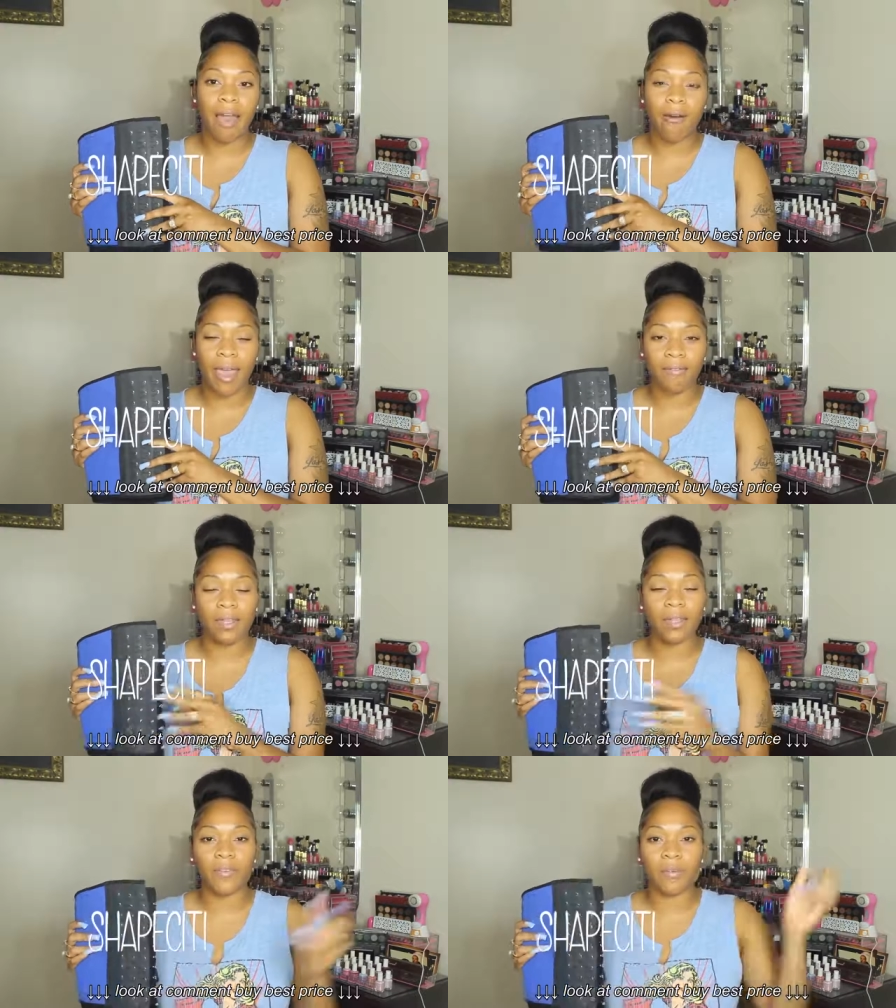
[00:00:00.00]
I'll have
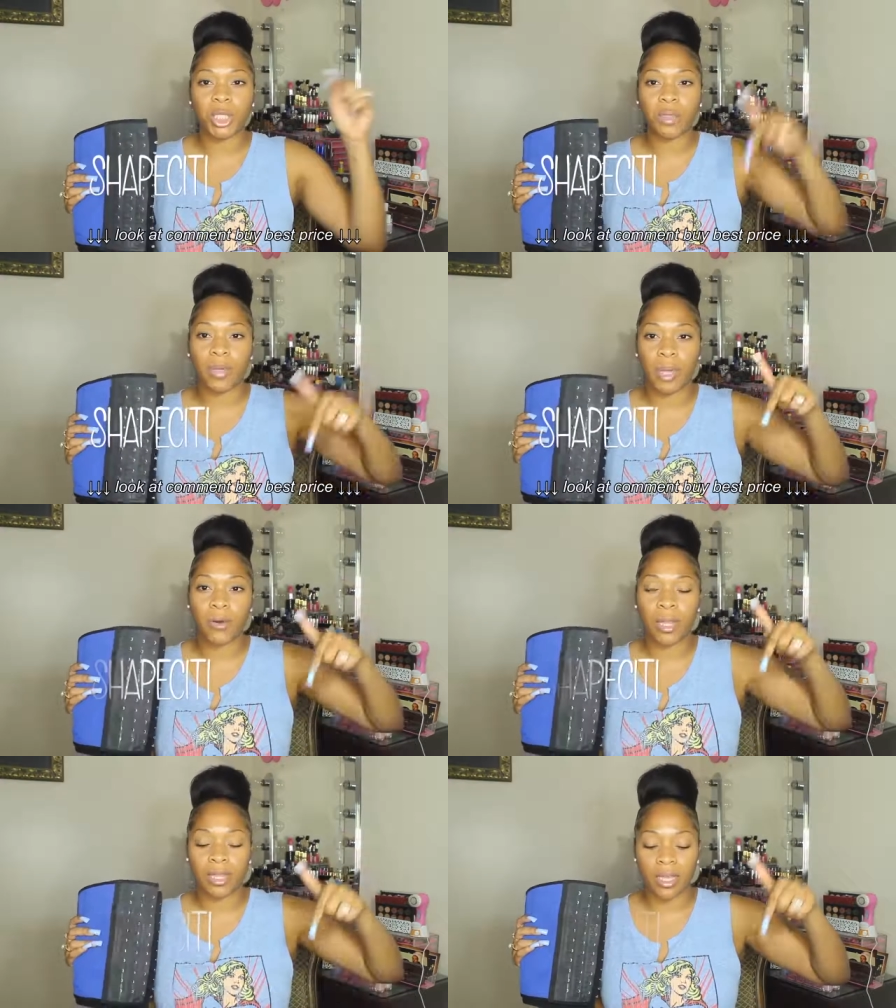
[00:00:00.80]
the information
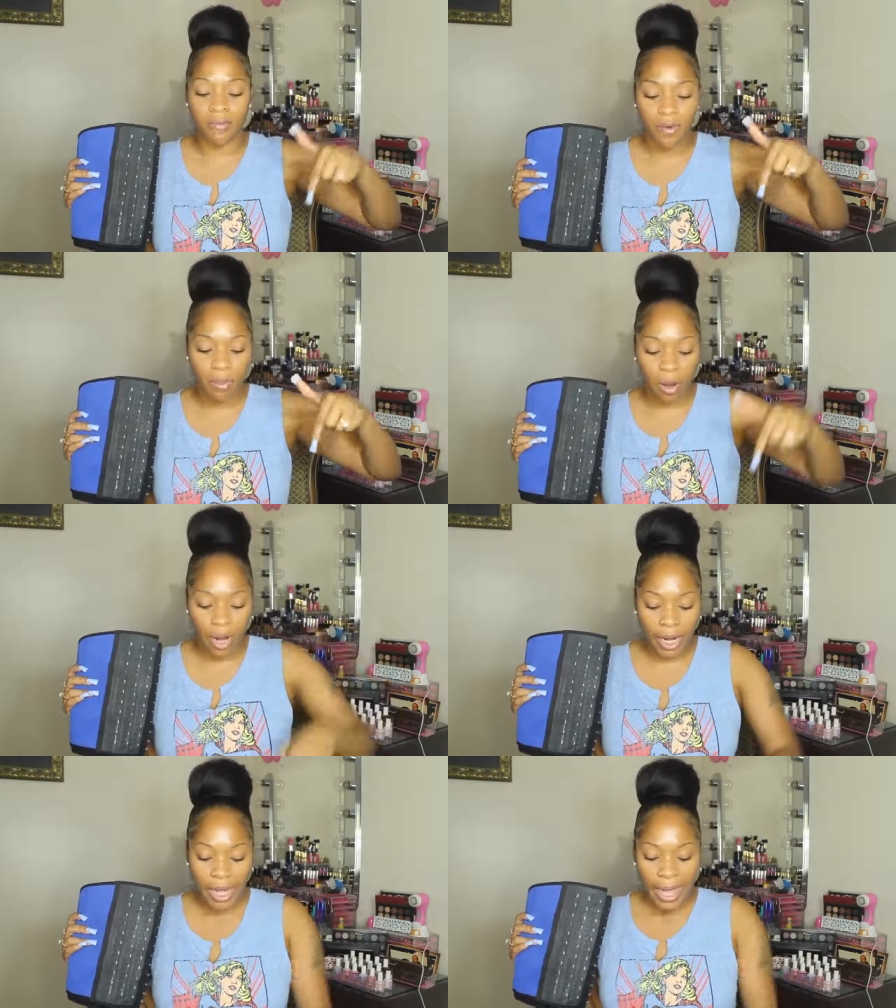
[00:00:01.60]
below in the info
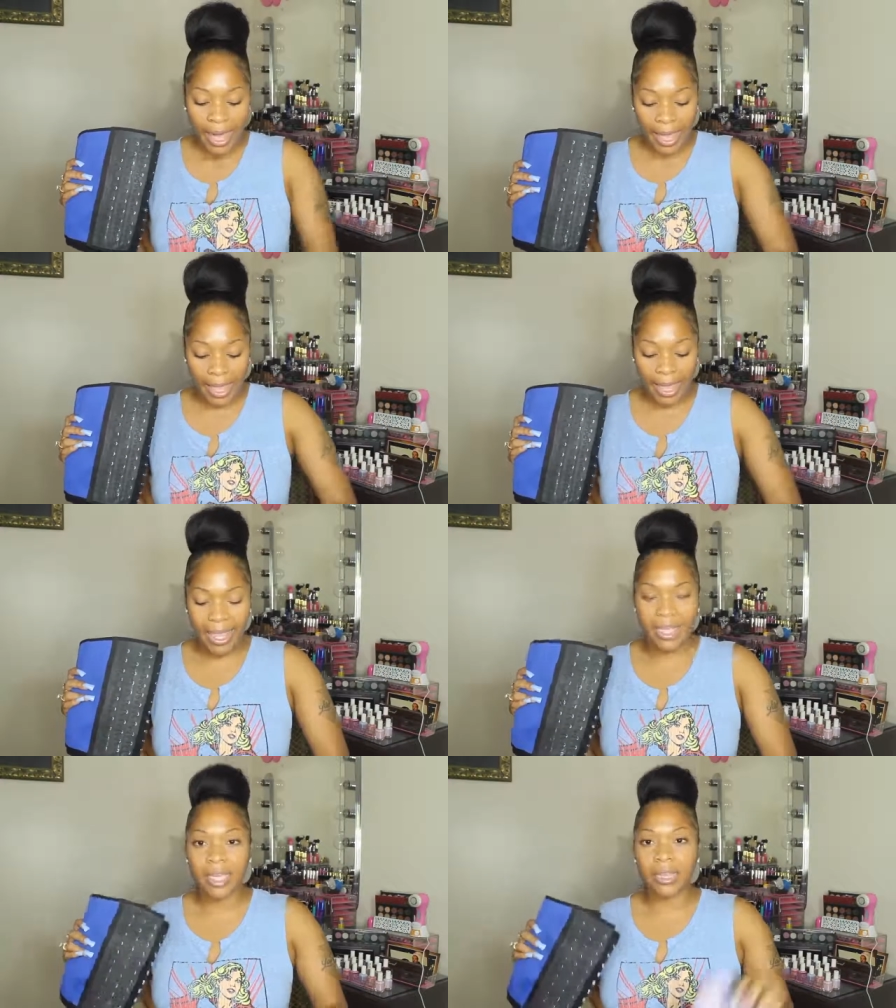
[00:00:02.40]
bar,
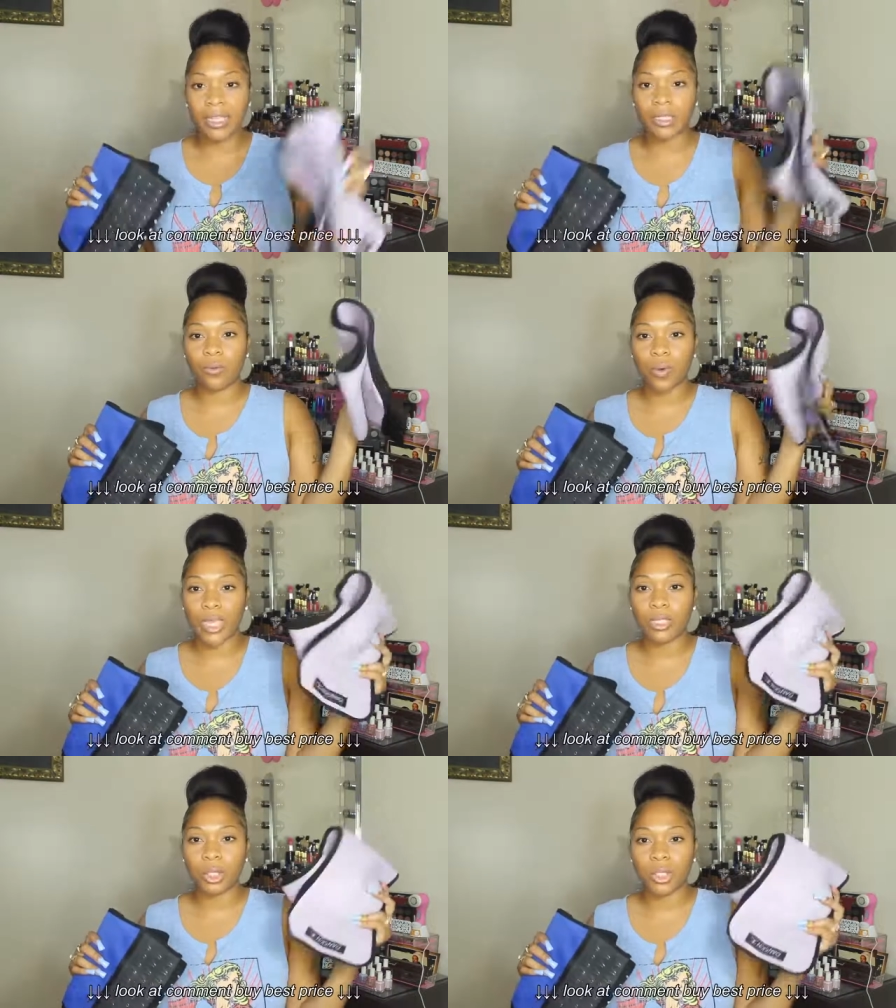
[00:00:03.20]
and this
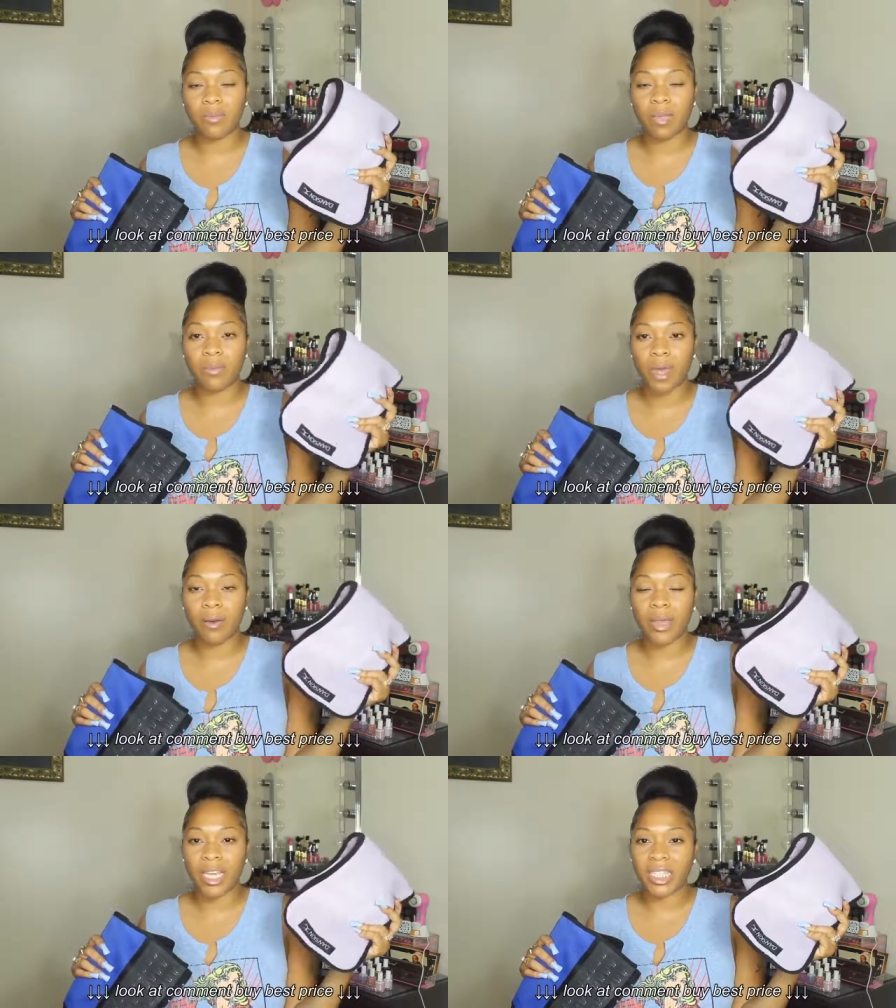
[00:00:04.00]
waist trimming
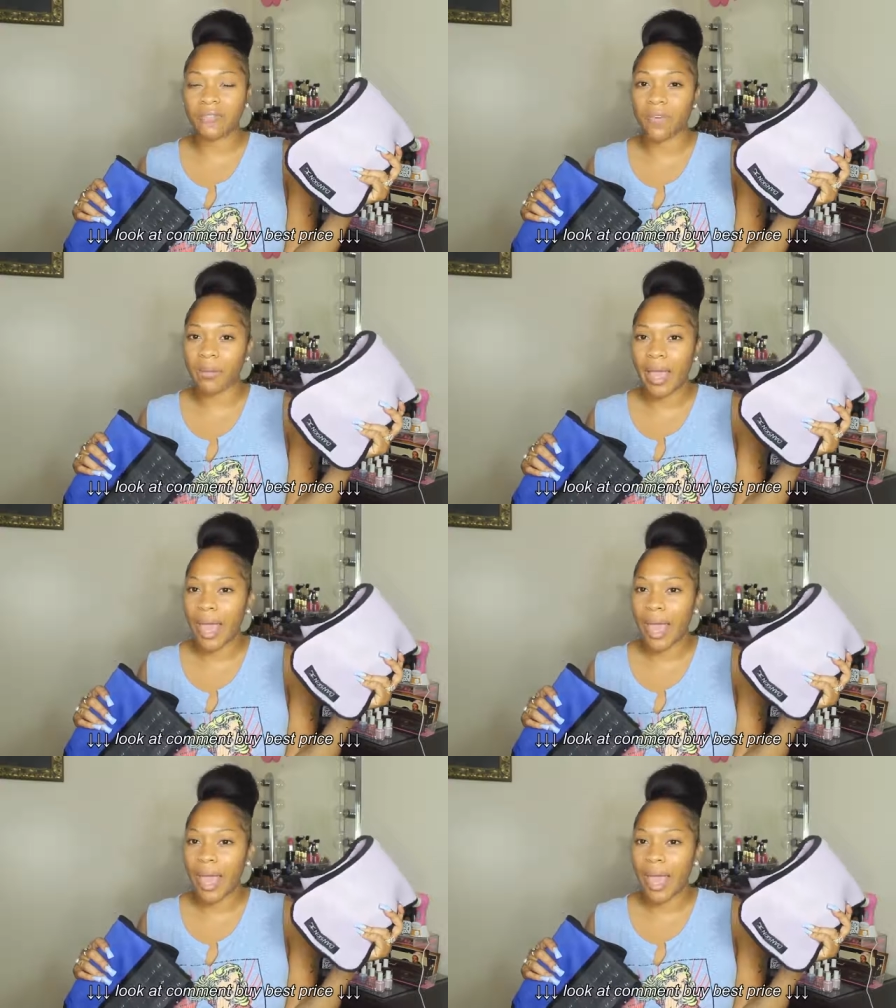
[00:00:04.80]
belt is from